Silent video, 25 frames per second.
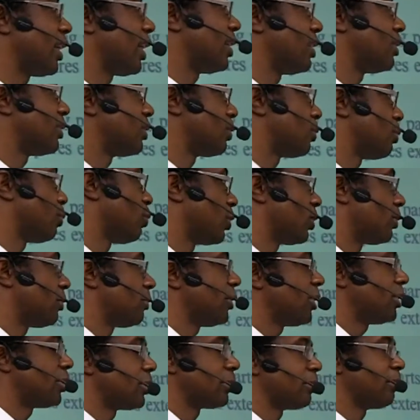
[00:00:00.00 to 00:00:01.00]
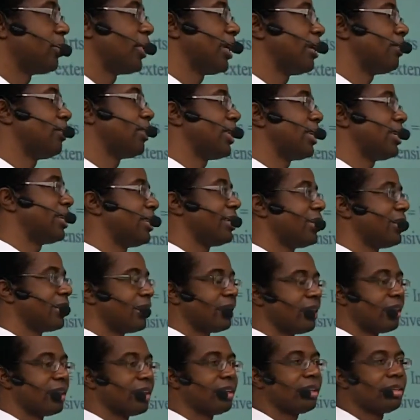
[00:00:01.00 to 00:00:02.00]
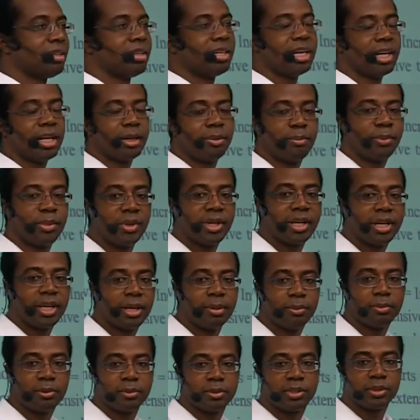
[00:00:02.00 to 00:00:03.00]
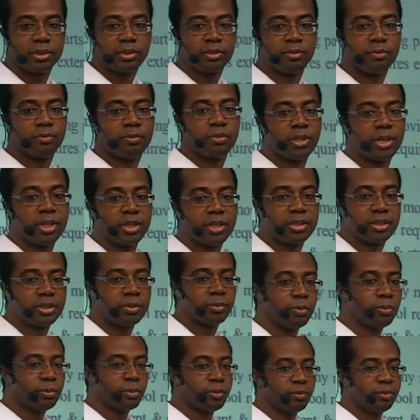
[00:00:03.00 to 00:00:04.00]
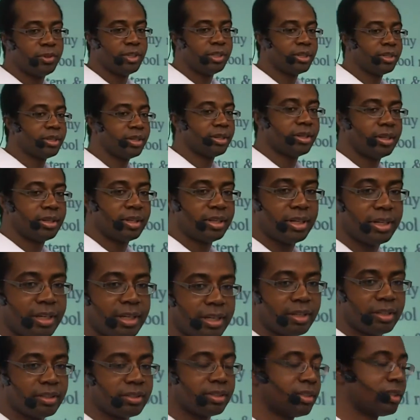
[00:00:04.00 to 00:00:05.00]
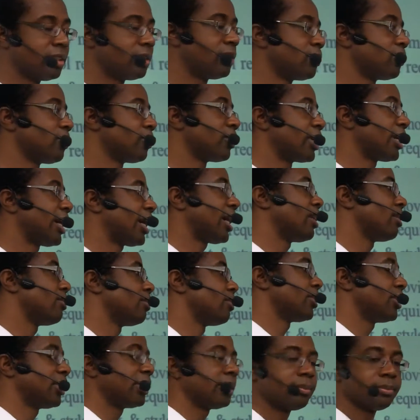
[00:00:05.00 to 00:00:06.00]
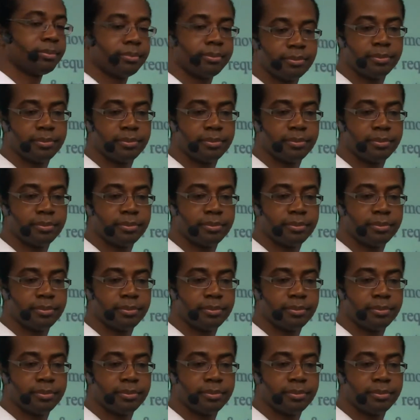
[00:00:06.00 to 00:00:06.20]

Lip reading: as one feature may be not being able to convert via Sigil or Calibri.